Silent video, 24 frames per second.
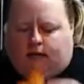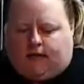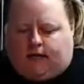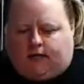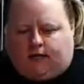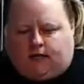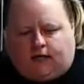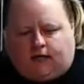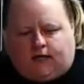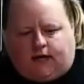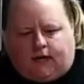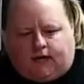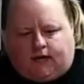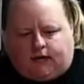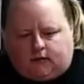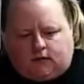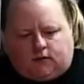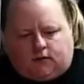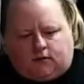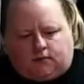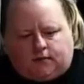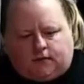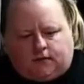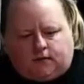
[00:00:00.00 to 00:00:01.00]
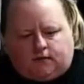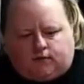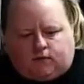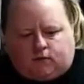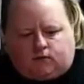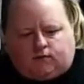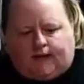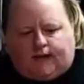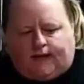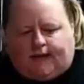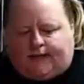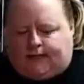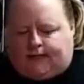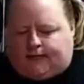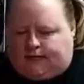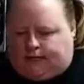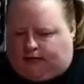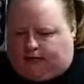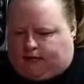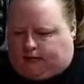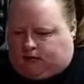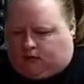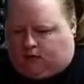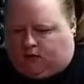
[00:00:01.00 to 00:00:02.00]
And they got a little bit of a red, and
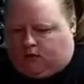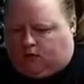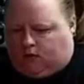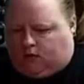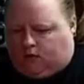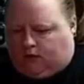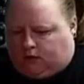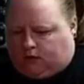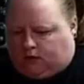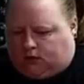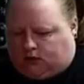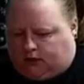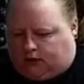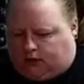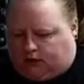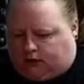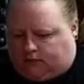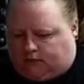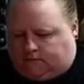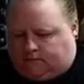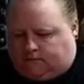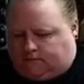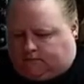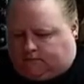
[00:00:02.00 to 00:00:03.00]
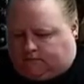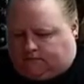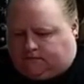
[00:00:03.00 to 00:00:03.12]
they got the orange in them.